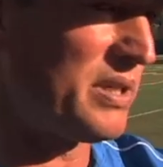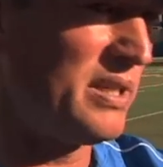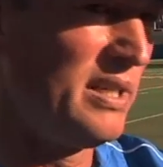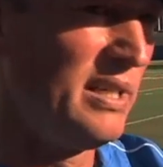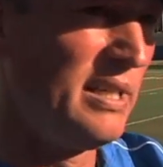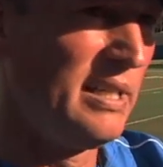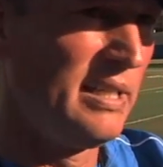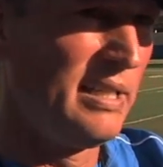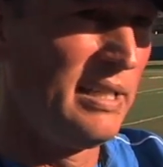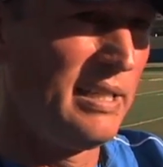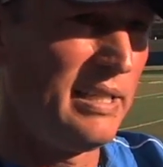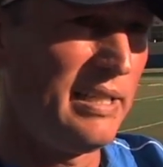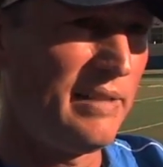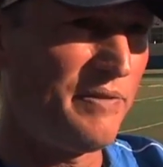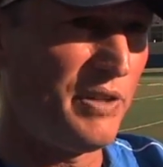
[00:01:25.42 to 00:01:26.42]
But
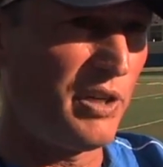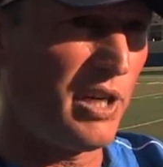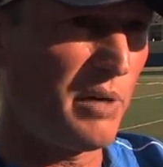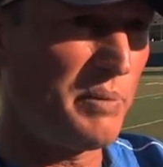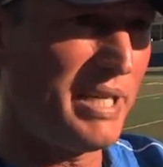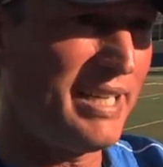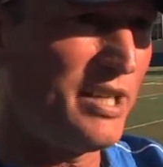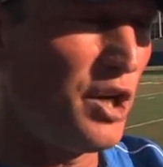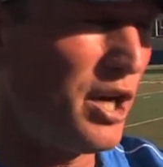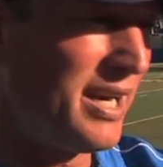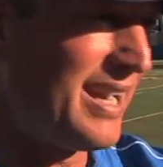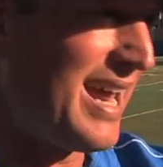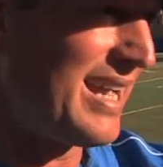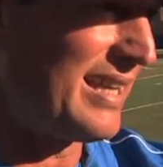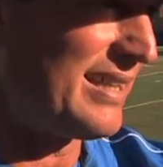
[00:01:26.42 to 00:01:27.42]
if you're going to be good
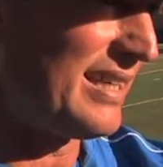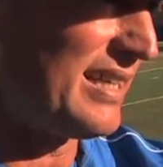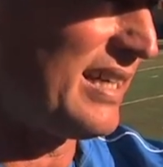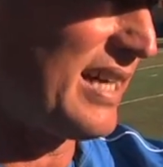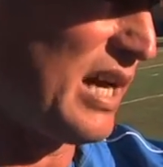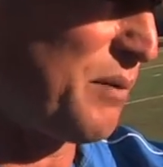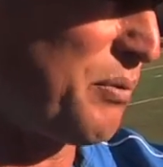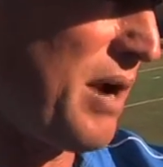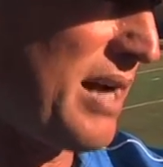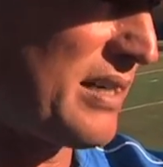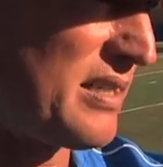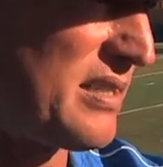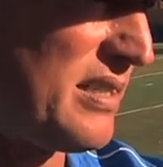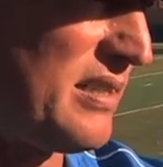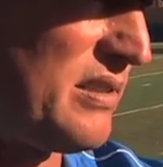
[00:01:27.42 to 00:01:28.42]
at anything, you got to
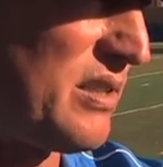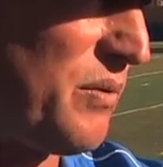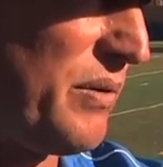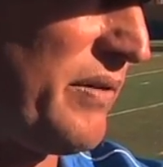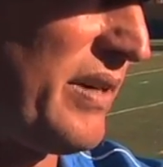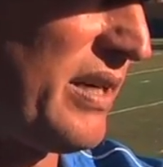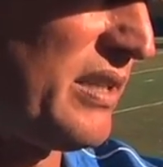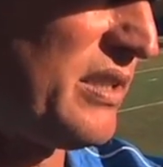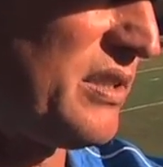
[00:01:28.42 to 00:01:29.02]
practice it. And so we've got to